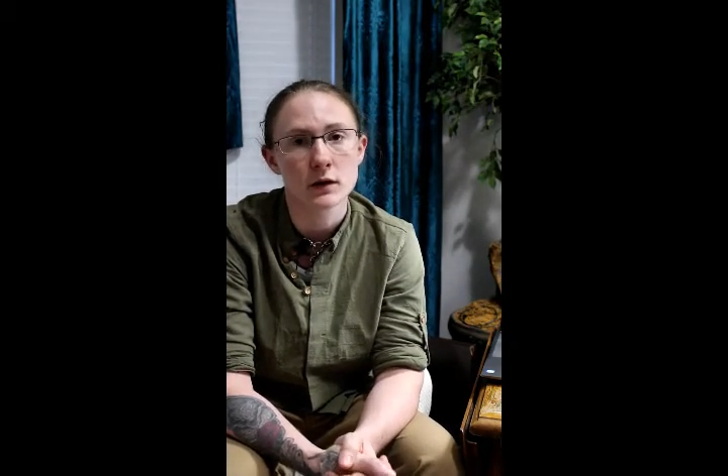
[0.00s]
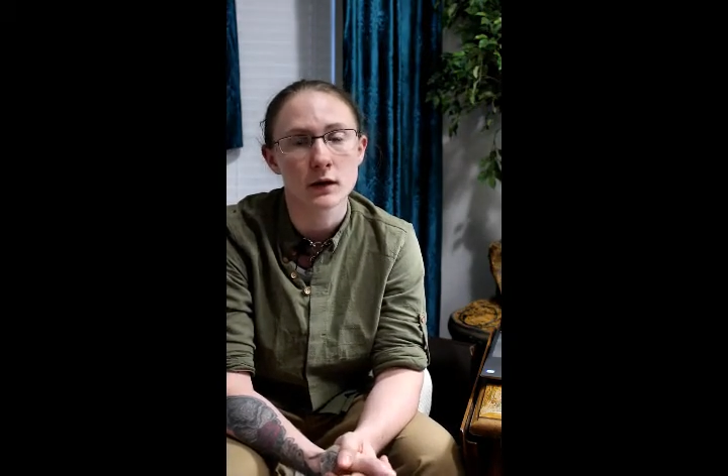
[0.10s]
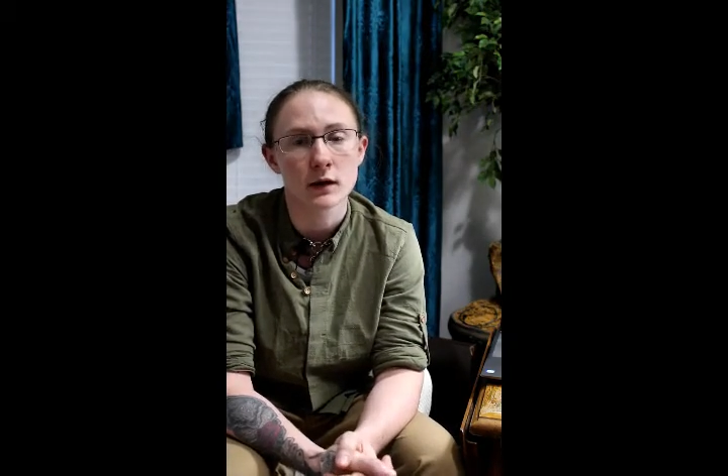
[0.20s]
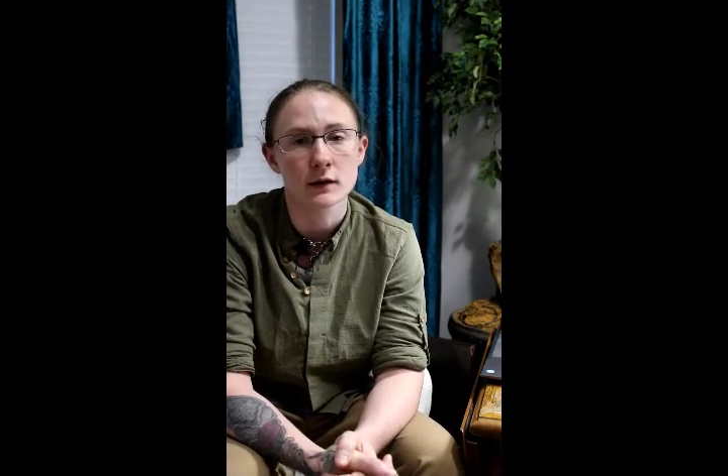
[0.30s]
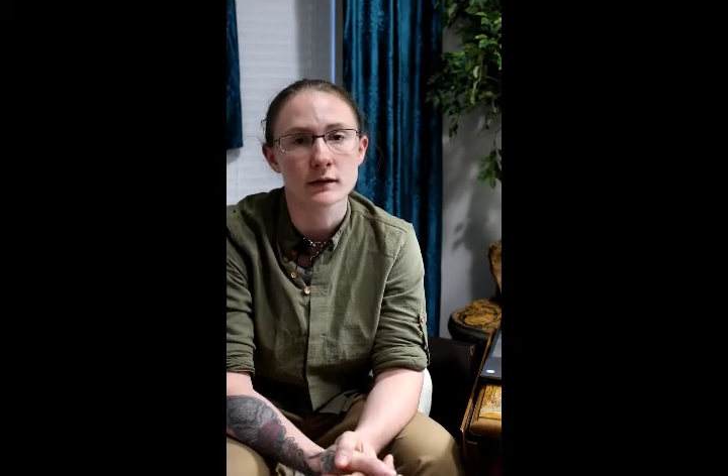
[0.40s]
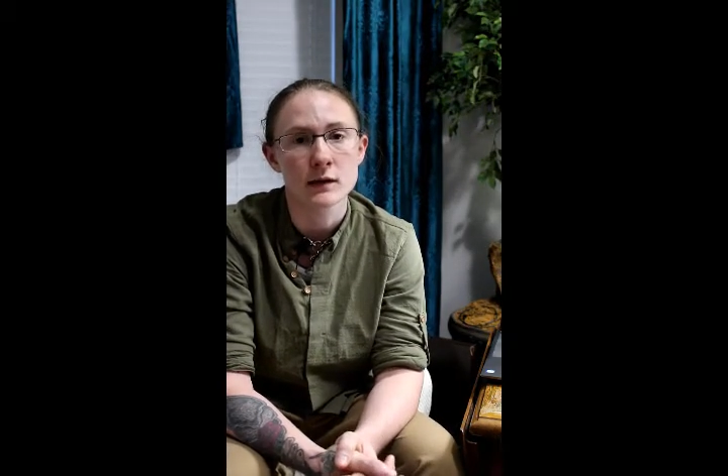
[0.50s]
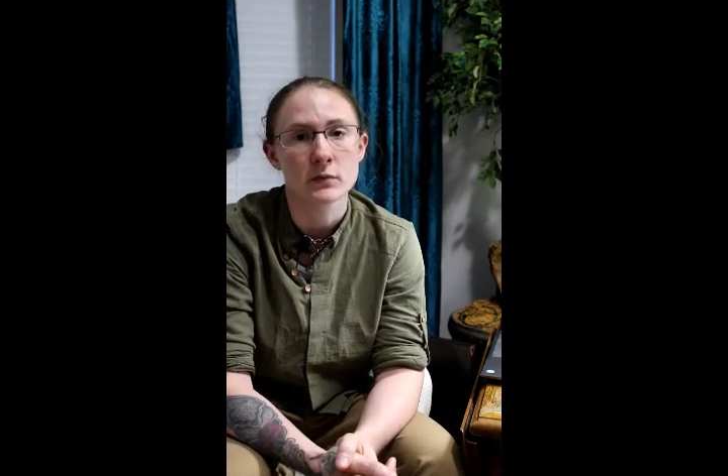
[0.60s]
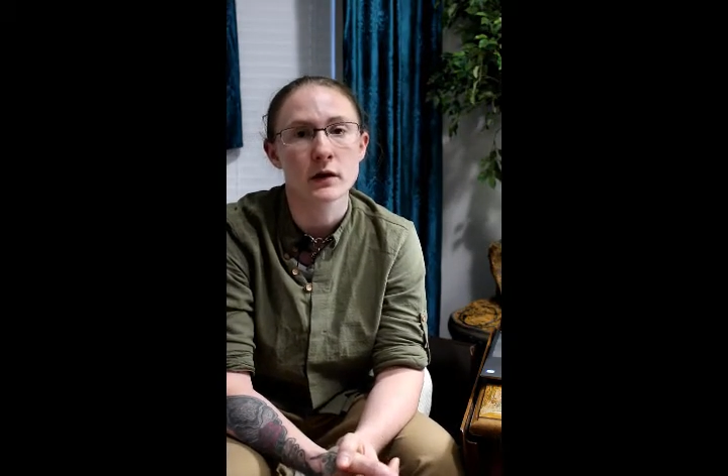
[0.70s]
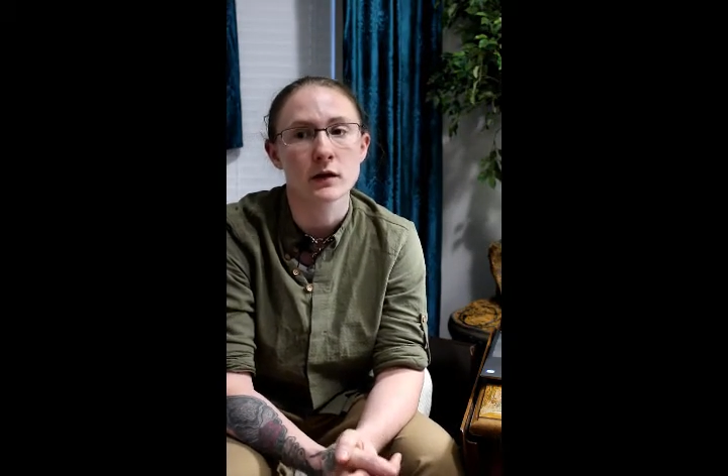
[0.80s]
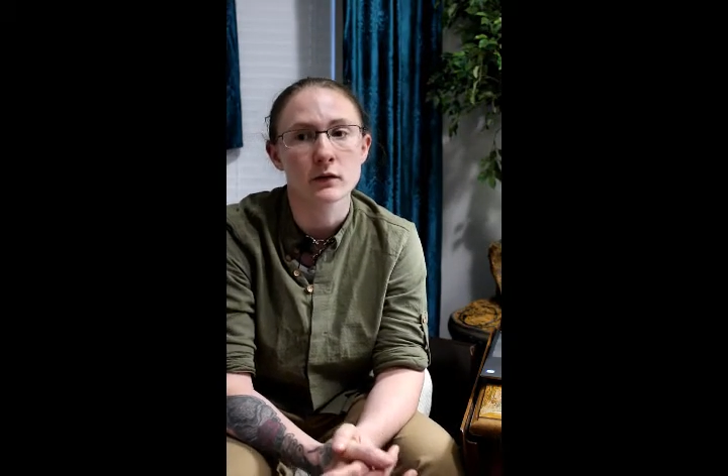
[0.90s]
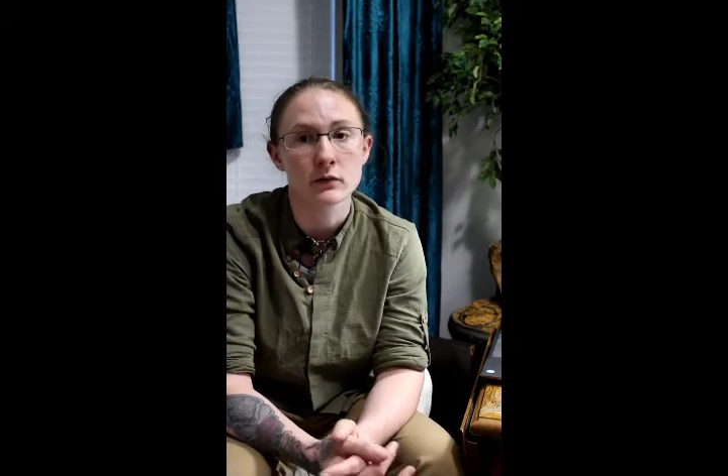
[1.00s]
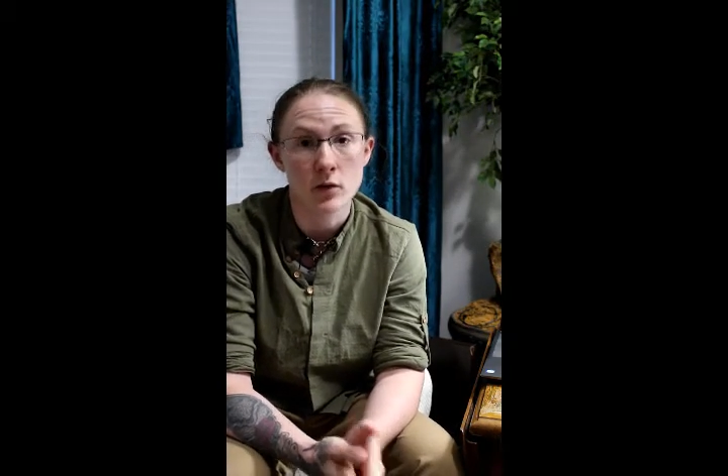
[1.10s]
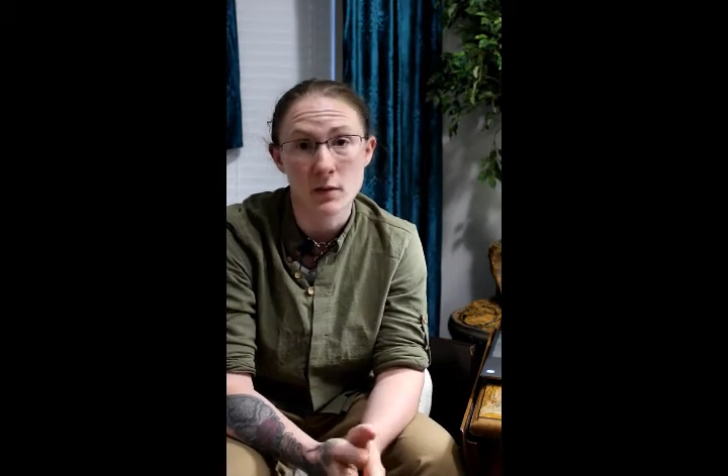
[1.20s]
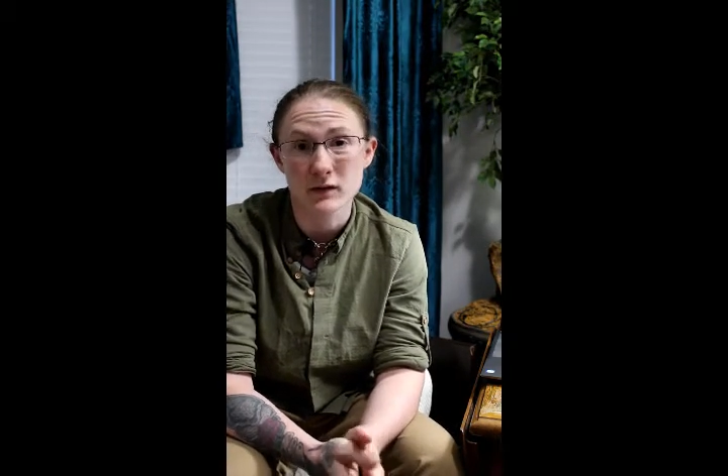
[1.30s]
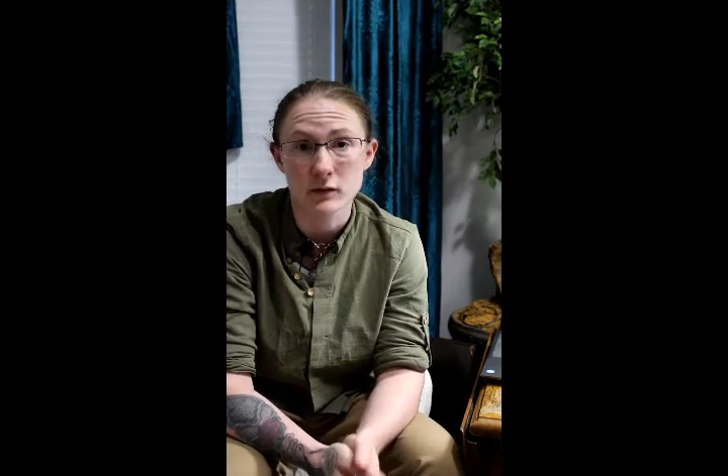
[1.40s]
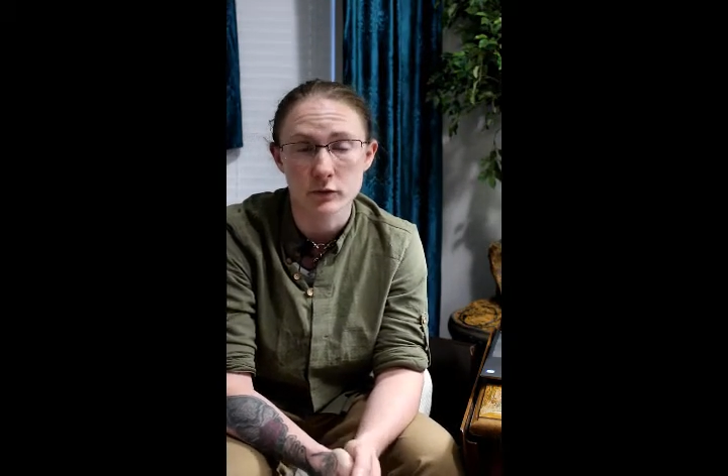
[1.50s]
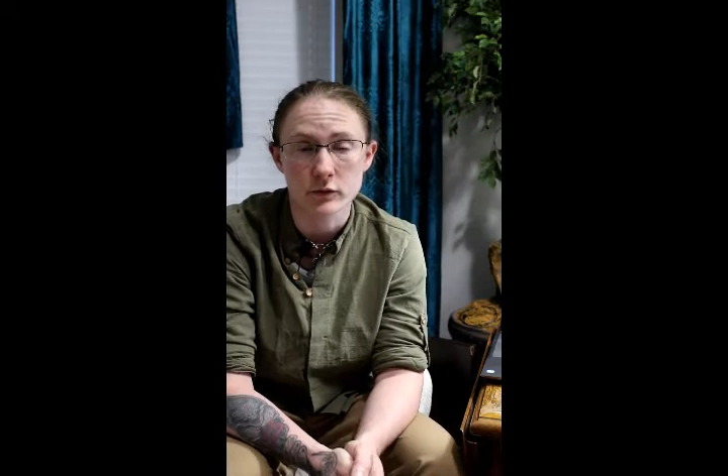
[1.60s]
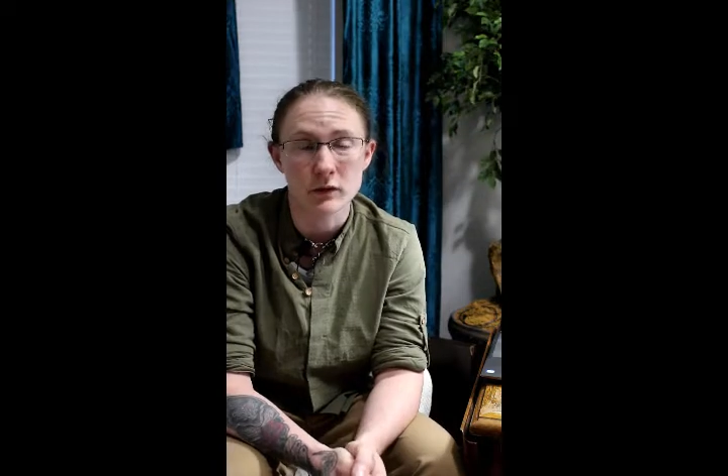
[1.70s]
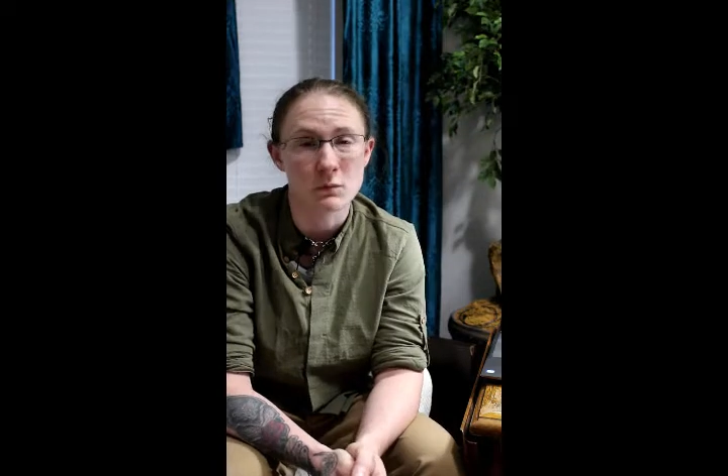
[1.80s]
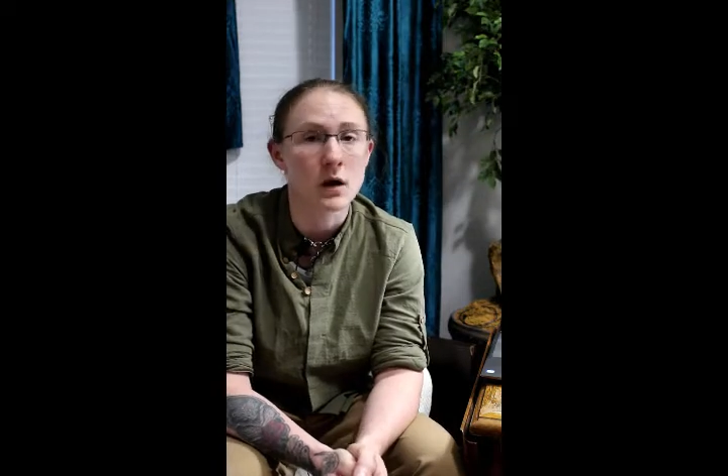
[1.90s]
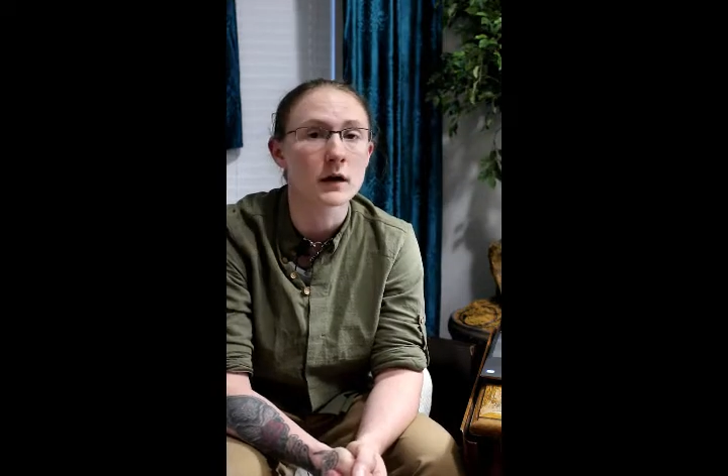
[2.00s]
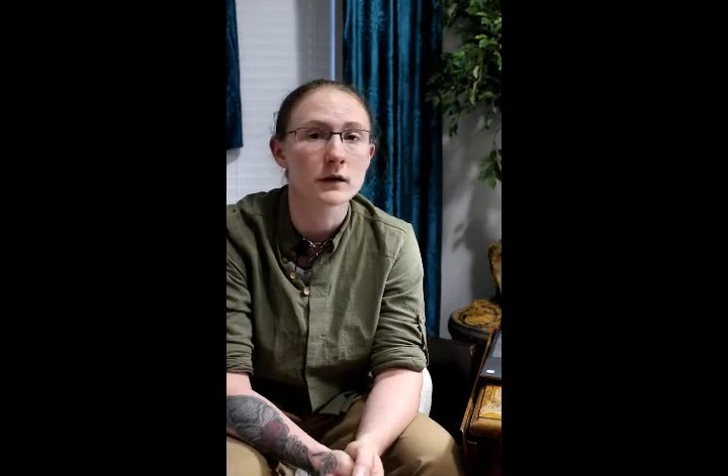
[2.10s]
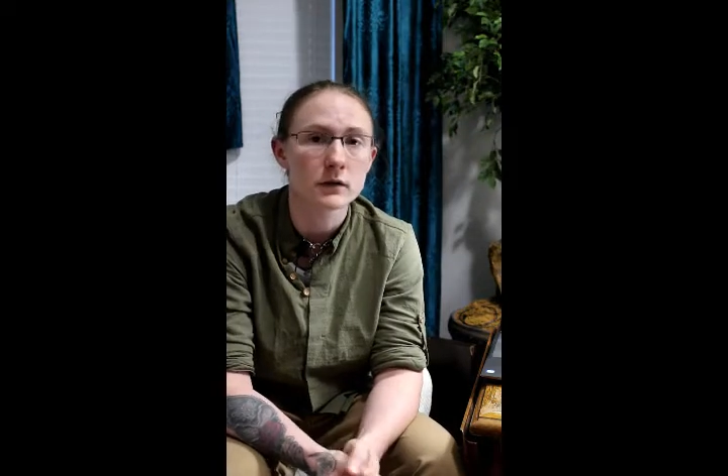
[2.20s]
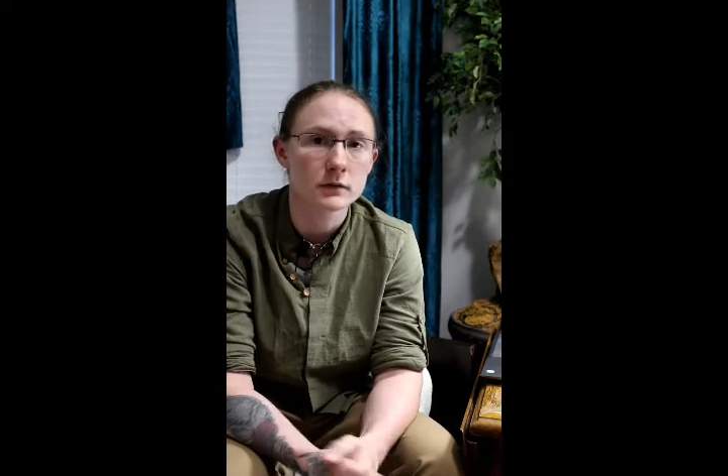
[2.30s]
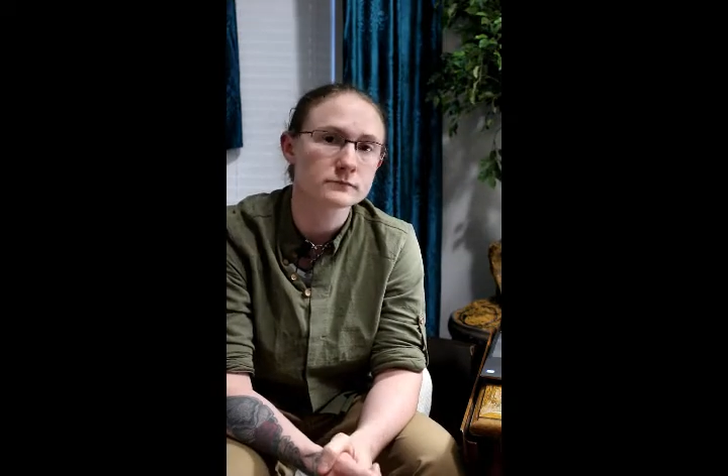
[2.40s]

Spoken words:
and keeping their best interest in mind